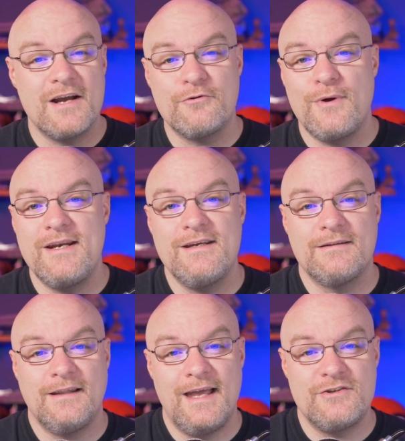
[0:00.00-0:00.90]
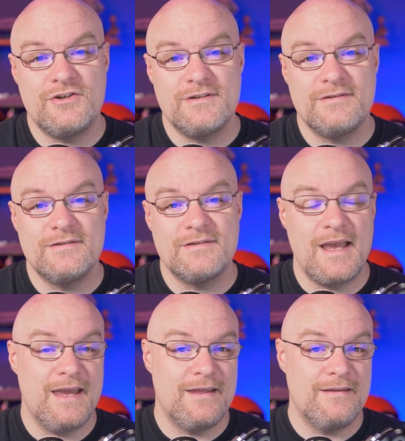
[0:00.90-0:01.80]
gradient legends,
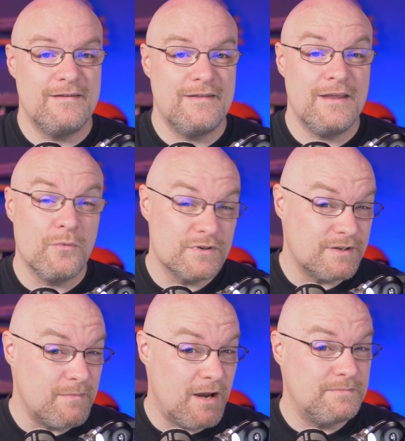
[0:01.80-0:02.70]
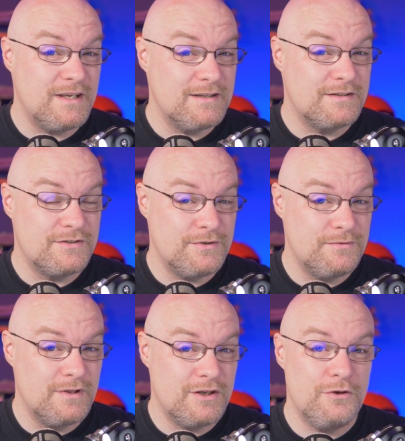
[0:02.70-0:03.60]
and there were some updates
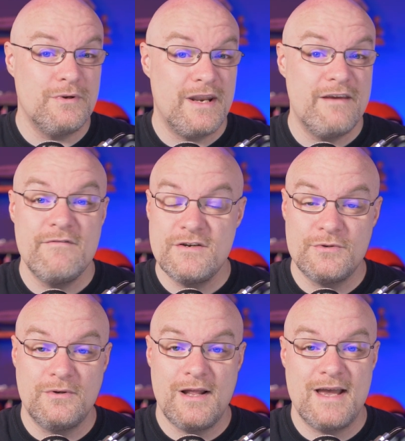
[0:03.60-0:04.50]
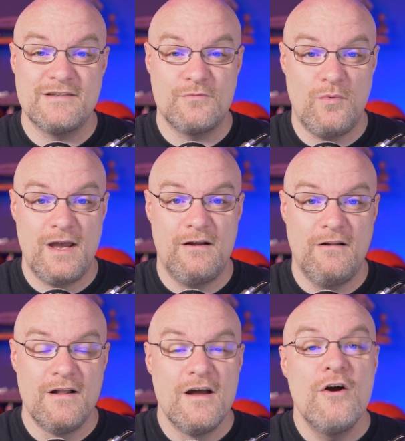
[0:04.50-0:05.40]
to the Q and A visual as
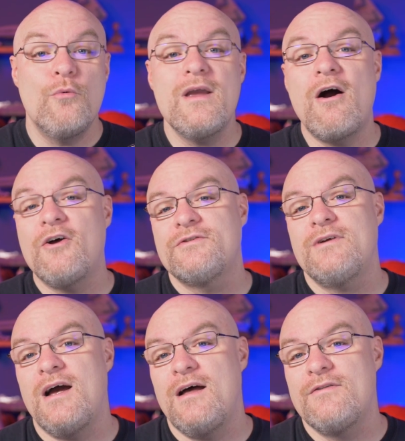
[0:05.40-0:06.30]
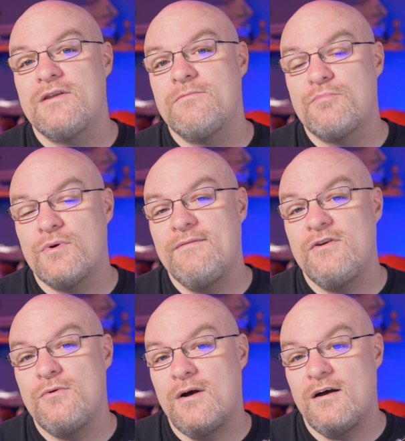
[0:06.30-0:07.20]
well. We also got the
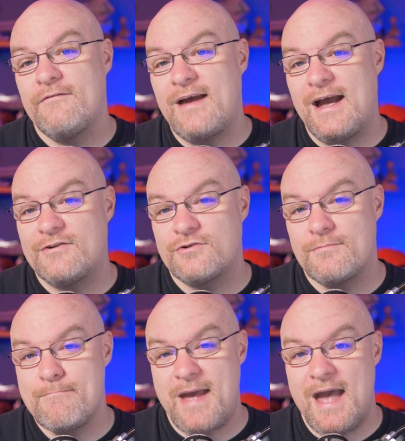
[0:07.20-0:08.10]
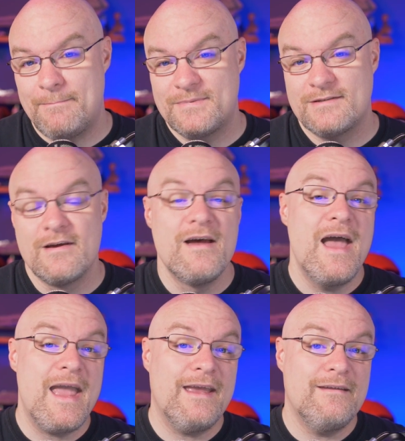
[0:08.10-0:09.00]
preview of Azure Maps,
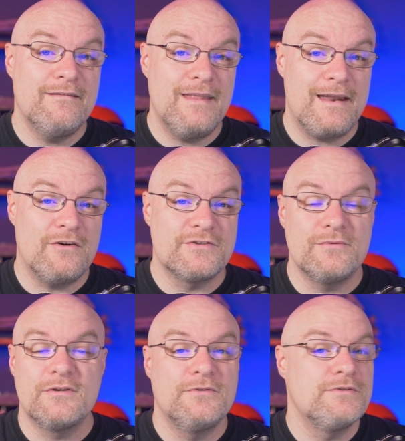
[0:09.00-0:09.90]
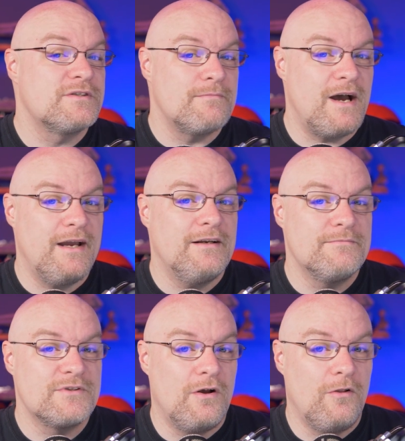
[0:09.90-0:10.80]
and that also includes some
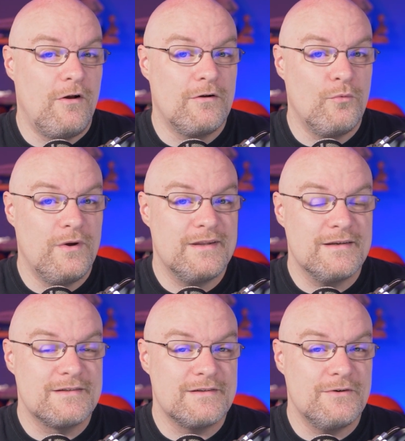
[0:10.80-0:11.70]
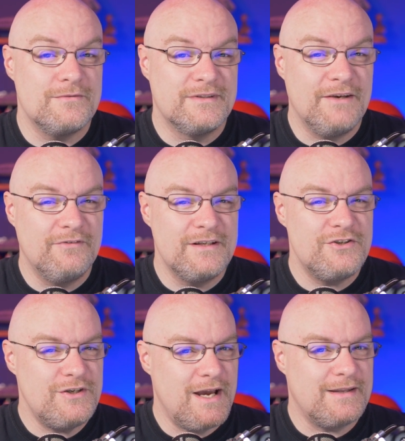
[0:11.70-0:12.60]
items along with it. So definitely
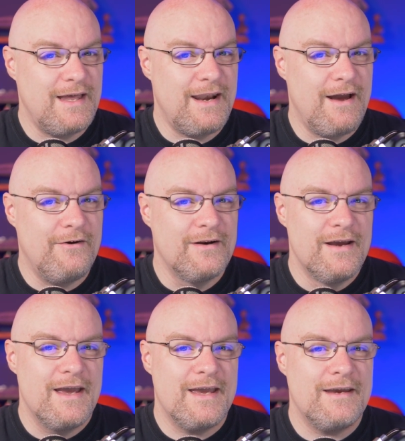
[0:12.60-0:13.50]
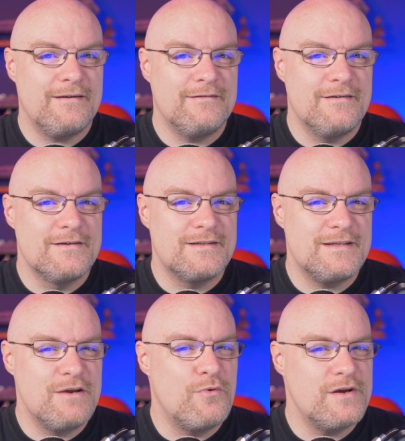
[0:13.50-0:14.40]
check that out and
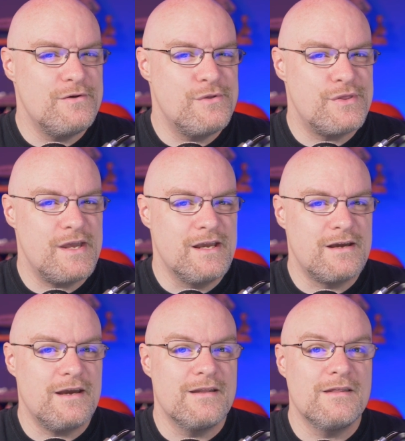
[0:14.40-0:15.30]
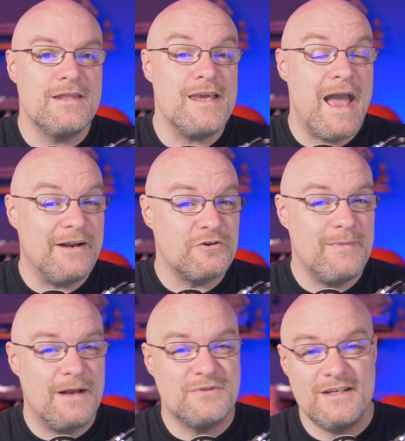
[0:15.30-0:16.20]
see what you think. The Azure
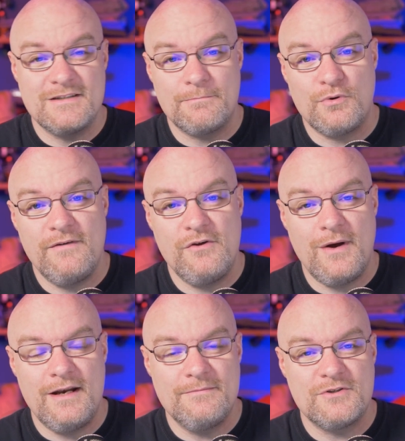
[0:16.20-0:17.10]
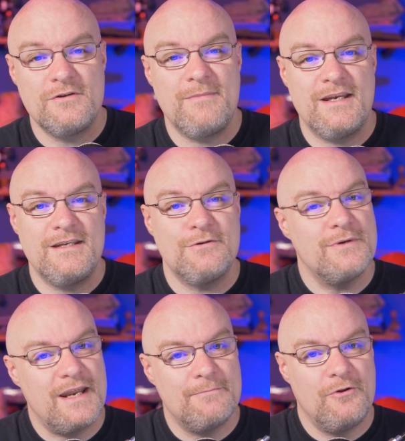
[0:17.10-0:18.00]
Maps is a preview item, so you may need to
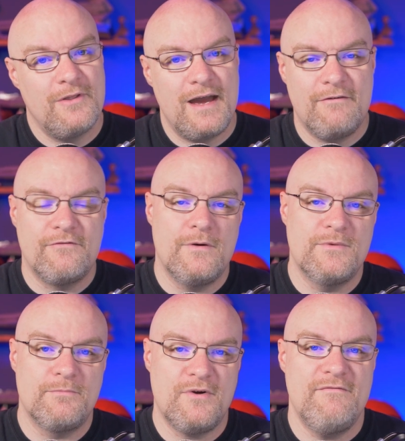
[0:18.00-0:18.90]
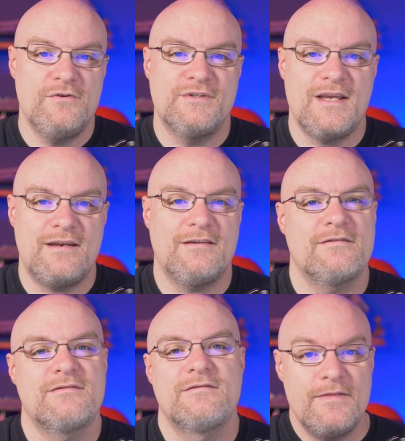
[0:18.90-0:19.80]
enable that from the preview
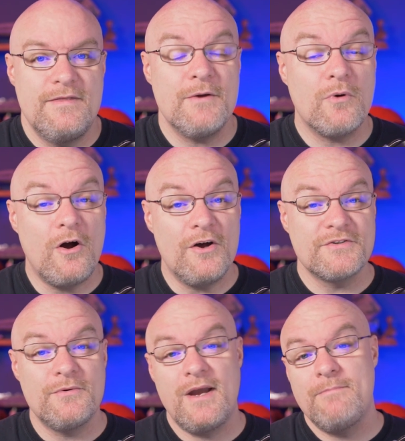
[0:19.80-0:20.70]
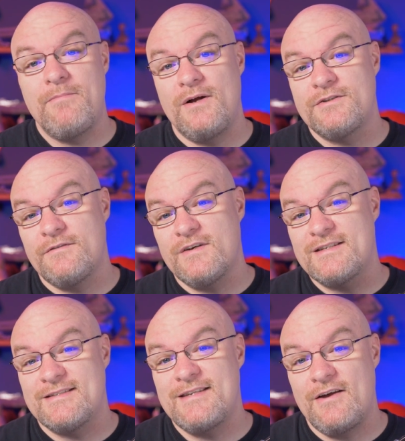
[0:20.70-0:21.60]
settings. There were also a bunch of
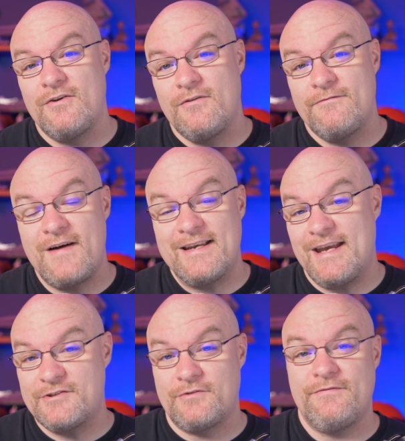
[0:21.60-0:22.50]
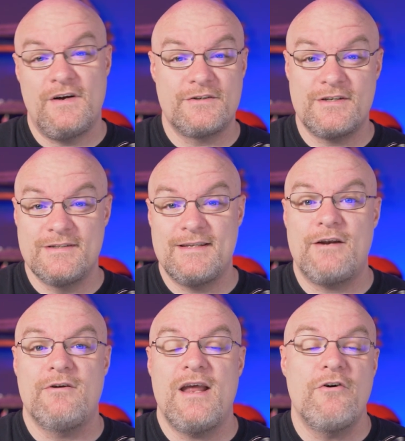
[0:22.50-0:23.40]
Excel financial functions
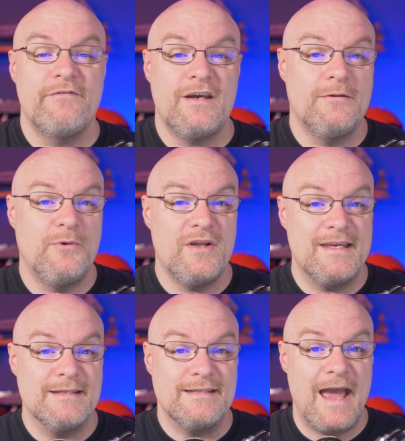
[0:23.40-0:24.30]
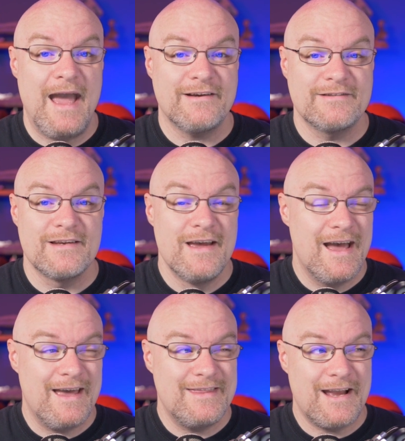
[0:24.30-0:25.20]
that are now available in DAX.
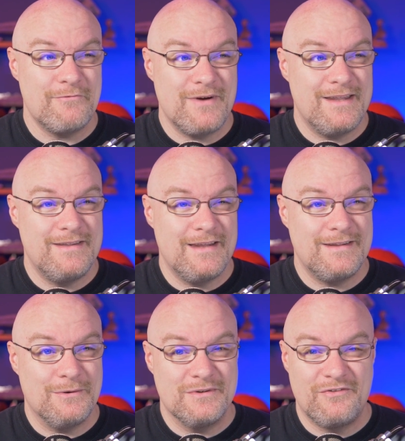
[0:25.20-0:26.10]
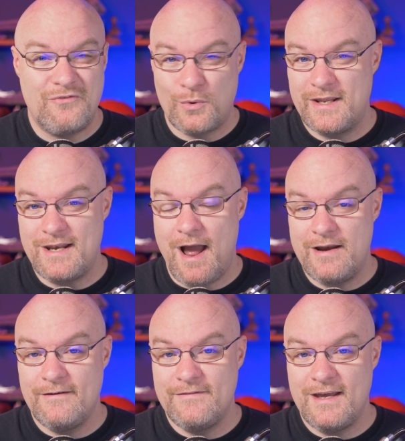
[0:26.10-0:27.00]
I think I read that there was
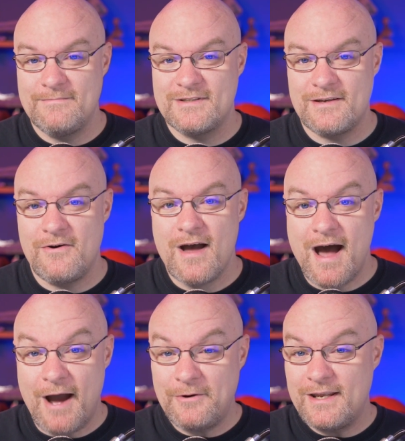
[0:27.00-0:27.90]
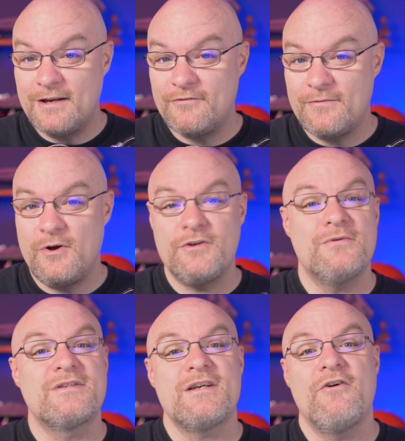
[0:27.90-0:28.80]
forty-nine of them. So I want to hear from all you
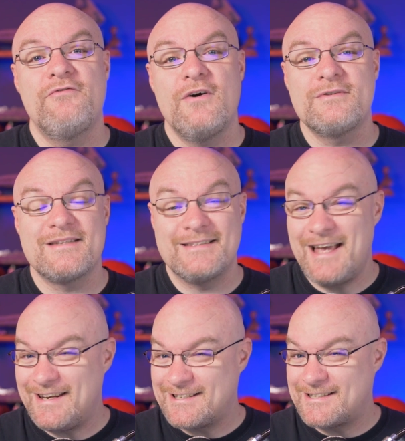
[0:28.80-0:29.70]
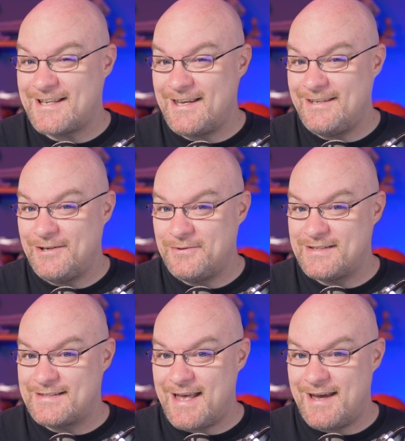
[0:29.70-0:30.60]
Excel folks. Does that excite you?
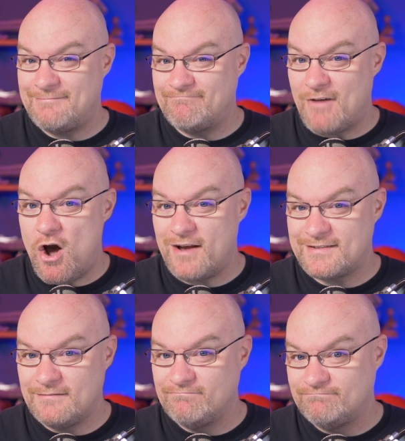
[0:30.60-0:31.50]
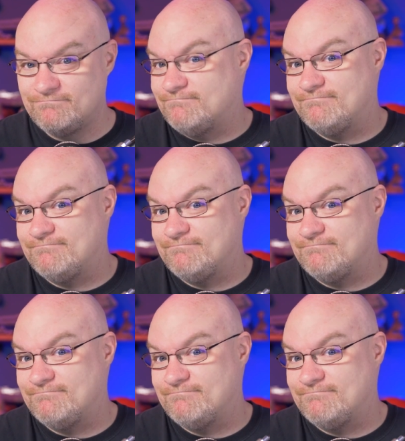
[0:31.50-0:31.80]
Is that awesome?